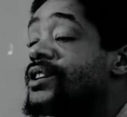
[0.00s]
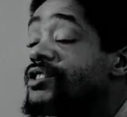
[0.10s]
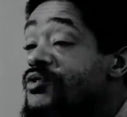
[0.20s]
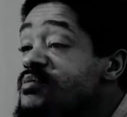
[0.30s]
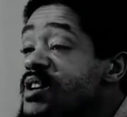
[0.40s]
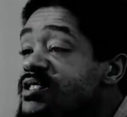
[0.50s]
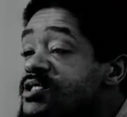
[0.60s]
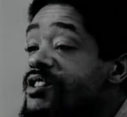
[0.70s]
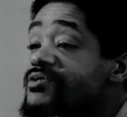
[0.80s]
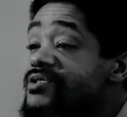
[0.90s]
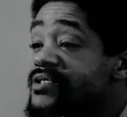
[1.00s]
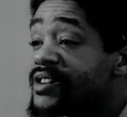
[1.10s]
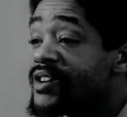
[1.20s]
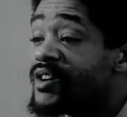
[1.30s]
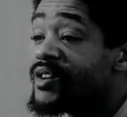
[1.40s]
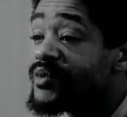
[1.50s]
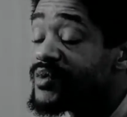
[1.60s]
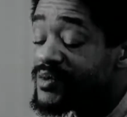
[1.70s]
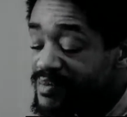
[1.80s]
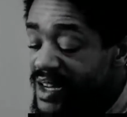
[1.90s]
You know, we make toast
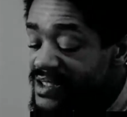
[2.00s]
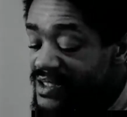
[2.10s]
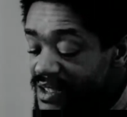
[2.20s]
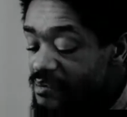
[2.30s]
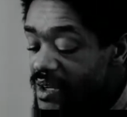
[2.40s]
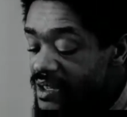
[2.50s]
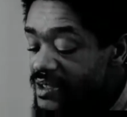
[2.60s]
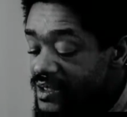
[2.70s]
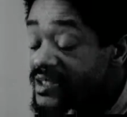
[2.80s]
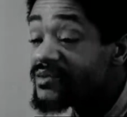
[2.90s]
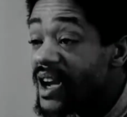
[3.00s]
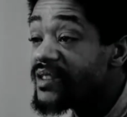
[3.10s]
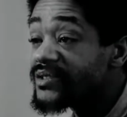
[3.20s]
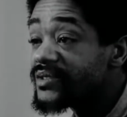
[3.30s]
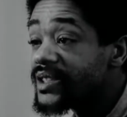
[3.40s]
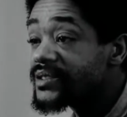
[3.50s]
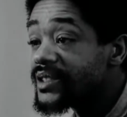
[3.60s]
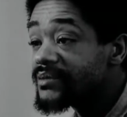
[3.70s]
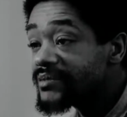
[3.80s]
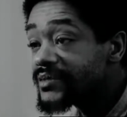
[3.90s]
with placing the butter. This is where I was raised
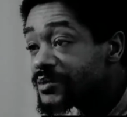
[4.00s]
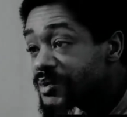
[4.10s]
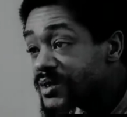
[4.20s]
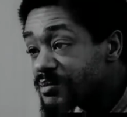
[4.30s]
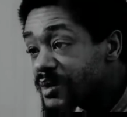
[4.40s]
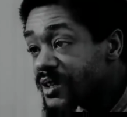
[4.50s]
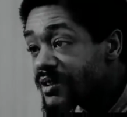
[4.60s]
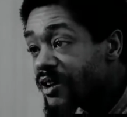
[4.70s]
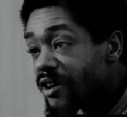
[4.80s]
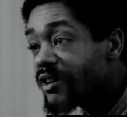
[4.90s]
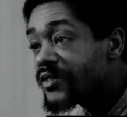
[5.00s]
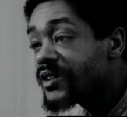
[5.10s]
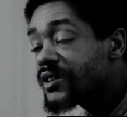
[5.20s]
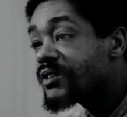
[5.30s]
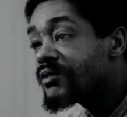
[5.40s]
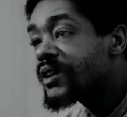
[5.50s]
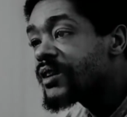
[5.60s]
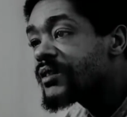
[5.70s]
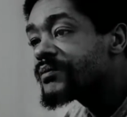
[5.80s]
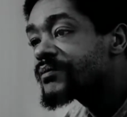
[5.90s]
up. You put the butter on
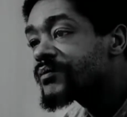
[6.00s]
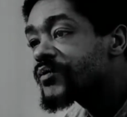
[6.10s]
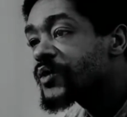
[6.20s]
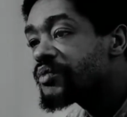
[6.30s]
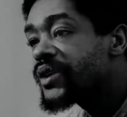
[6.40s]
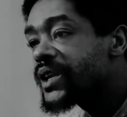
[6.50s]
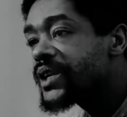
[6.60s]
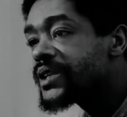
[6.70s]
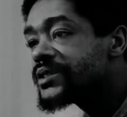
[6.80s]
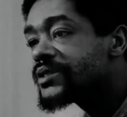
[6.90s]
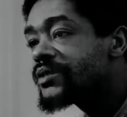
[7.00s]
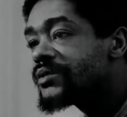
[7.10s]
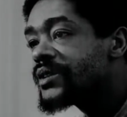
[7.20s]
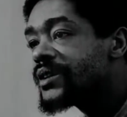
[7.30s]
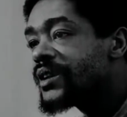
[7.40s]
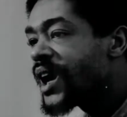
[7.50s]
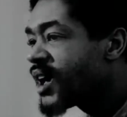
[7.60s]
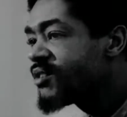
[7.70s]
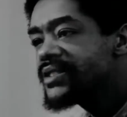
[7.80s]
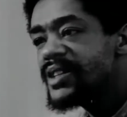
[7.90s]
the bread, you know.
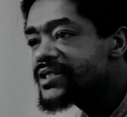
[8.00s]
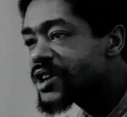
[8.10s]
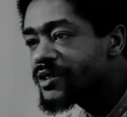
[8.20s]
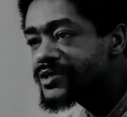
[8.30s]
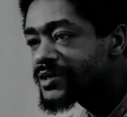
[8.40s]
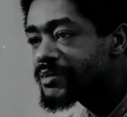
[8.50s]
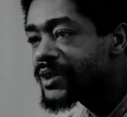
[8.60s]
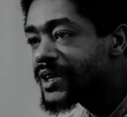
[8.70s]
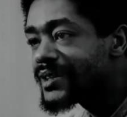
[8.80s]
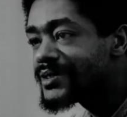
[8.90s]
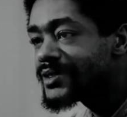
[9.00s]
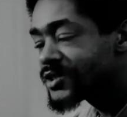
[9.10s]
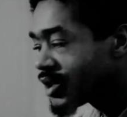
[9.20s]
I don't dig toaster bread.